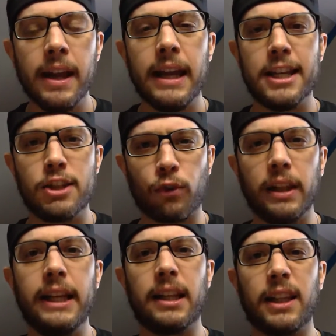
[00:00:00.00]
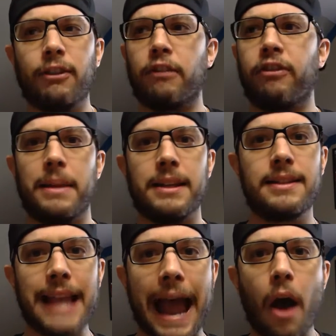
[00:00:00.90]
is really delivered from the
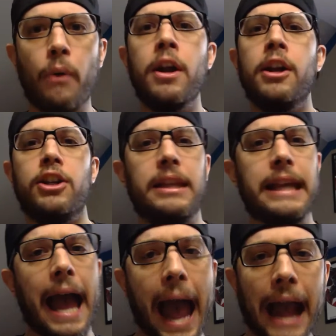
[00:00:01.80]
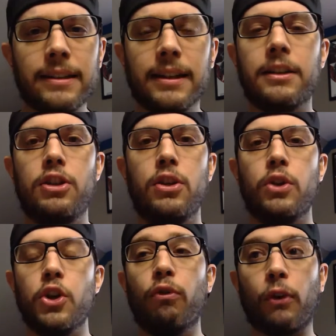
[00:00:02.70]
sound to the acting to
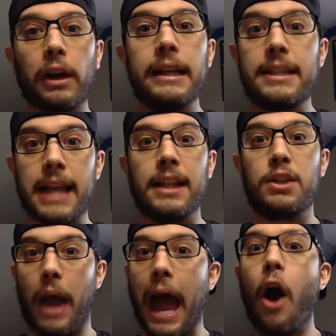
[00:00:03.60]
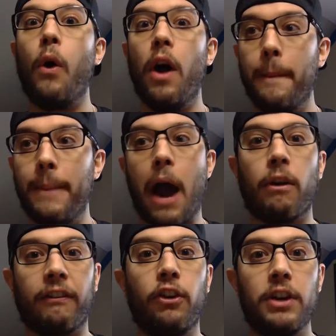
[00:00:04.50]
you really sense how
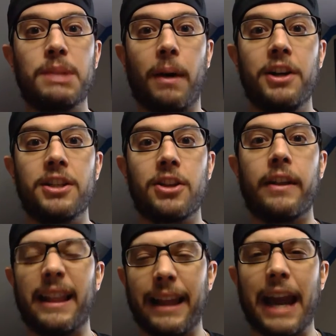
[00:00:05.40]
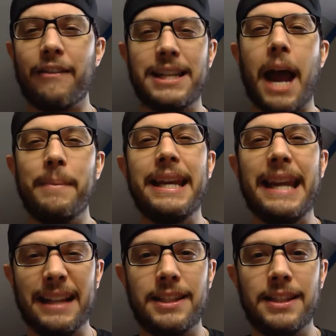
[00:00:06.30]
powerful his punches are, that, like, every time he
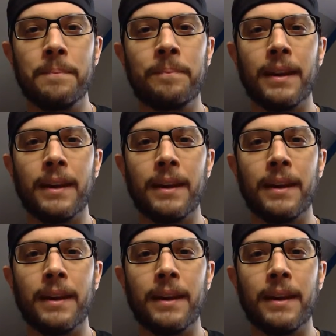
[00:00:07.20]
hits